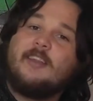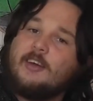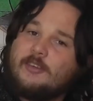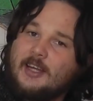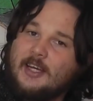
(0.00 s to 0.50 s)

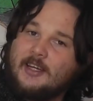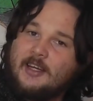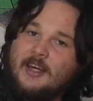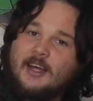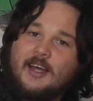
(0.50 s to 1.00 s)
There's a
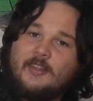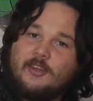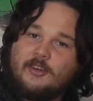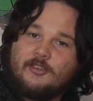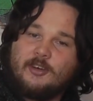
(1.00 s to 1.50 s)
link in
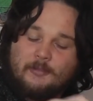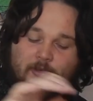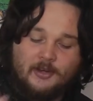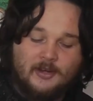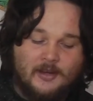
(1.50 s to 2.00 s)
the
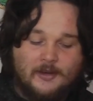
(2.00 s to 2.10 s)
description.